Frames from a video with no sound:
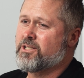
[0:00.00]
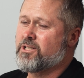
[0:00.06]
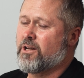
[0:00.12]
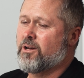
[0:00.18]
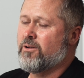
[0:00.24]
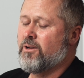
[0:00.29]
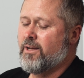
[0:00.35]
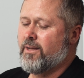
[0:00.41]

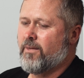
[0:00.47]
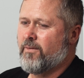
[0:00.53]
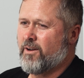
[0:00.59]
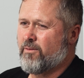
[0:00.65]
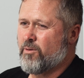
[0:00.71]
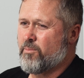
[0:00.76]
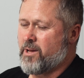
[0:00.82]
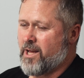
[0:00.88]
So
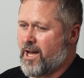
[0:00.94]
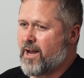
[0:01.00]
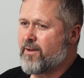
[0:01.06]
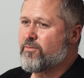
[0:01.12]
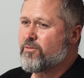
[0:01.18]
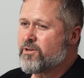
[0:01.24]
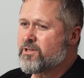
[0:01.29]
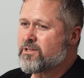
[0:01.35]
veterinary
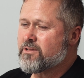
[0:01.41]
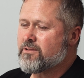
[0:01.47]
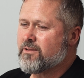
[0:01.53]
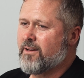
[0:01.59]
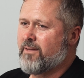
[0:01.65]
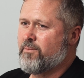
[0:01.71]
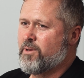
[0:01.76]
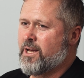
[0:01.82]

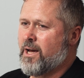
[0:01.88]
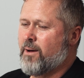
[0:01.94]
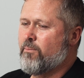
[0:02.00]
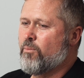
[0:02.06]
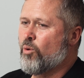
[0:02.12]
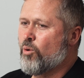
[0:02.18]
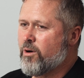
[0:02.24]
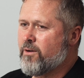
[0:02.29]
behaviourists have
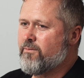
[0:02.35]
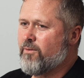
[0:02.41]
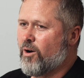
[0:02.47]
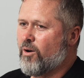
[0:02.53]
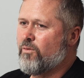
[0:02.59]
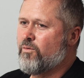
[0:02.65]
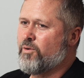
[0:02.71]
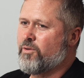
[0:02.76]
become more
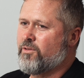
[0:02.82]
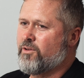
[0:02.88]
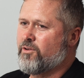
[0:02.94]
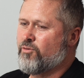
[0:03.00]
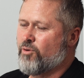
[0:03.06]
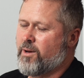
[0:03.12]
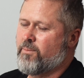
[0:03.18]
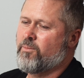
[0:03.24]
involved with the
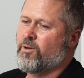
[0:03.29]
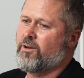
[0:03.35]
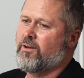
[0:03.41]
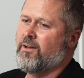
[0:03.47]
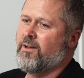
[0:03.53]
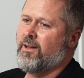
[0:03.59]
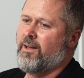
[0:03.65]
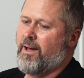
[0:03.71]

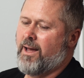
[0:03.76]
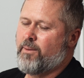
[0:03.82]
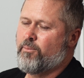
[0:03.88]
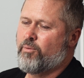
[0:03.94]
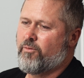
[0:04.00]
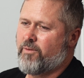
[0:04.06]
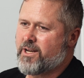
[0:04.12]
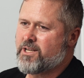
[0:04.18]
treatment
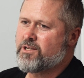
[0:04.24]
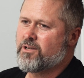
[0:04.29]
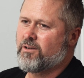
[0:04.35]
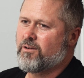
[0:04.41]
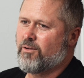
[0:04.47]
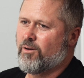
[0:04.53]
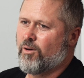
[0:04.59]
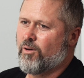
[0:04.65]
and
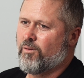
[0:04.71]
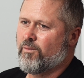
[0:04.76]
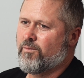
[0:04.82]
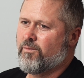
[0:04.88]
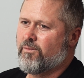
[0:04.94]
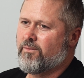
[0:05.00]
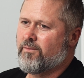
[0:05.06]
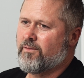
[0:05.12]
prevention
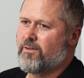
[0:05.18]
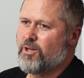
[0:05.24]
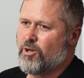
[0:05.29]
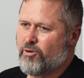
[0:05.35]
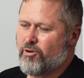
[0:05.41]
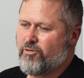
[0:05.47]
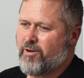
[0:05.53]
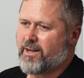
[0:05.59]
of
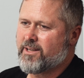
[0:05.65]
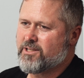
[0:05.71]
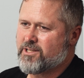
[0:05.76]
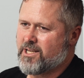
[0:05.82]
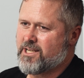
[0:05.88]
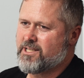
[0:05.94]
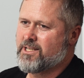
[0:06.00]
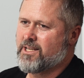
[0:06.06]
urinary tract
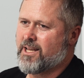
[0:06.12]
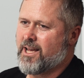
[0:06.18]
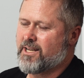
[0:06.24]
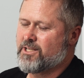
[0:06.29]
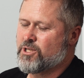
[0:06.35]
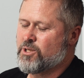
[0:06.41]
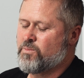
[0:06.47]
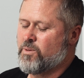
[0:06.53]
disease in
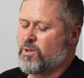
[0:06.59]
cats, just